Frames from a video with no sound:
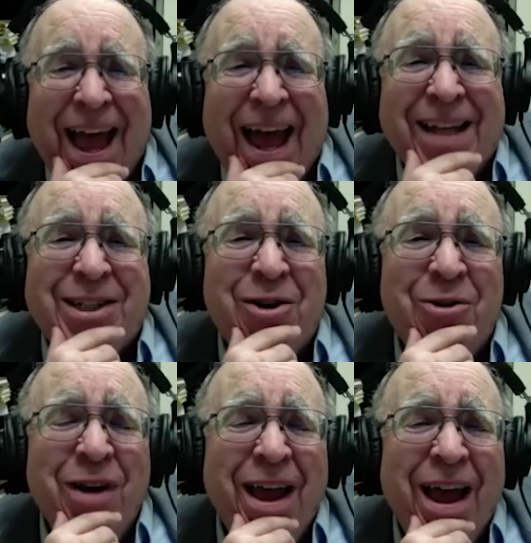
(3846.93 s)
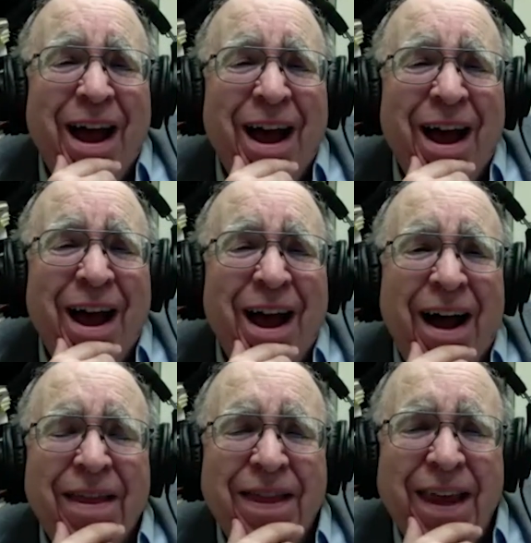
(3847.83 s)
And so
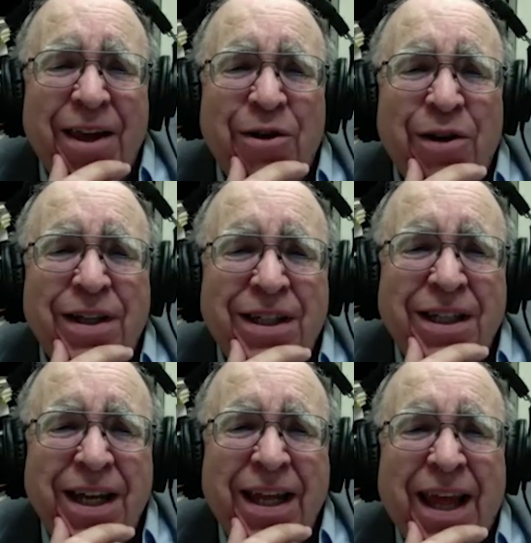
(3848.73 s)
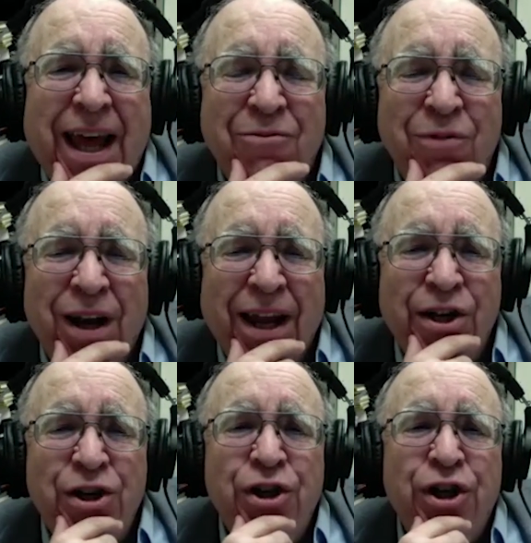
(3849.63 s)
I think you can see that
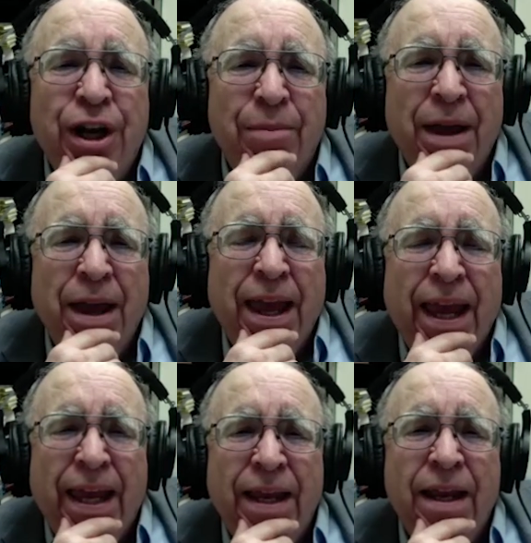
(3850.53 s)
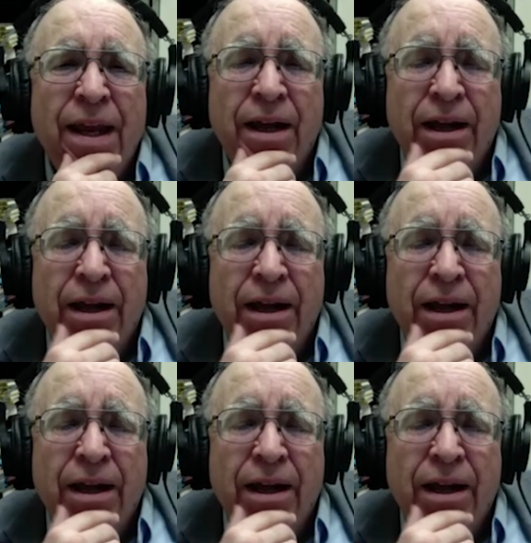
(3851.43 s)
relationship in